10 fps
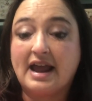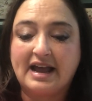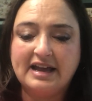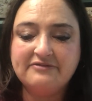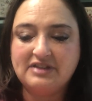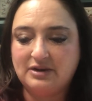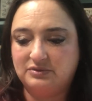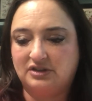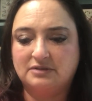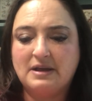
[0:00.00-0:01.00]
I kind of thought it
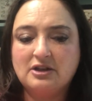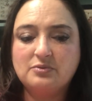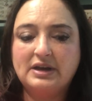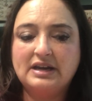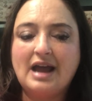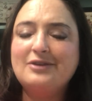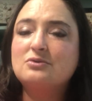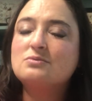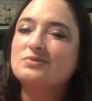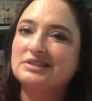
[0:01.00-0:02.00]
was a smaller one. I
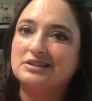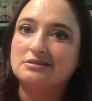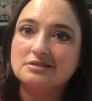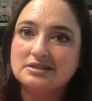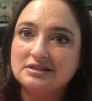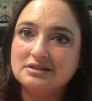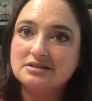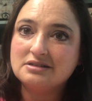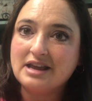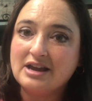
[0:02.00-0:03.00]
don't really look at the stitch
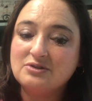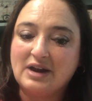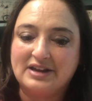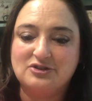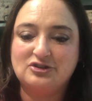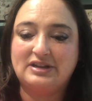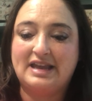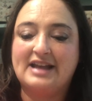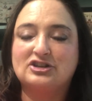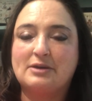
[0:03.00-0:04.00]
count. I usually,
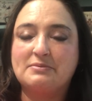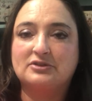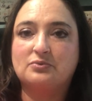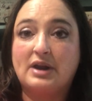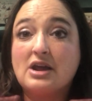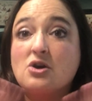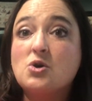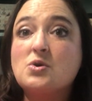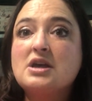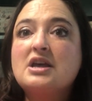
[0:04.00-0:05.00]
when I
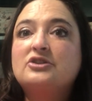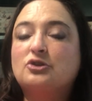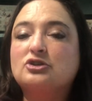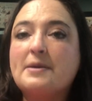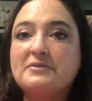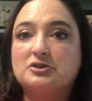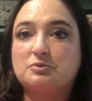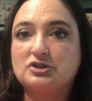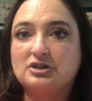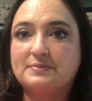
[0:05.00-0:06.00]
go to Shepherd's
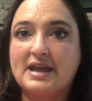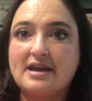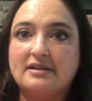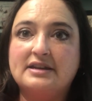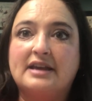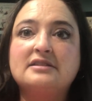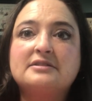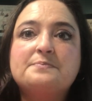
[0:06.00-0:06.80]
Bush is my LNS,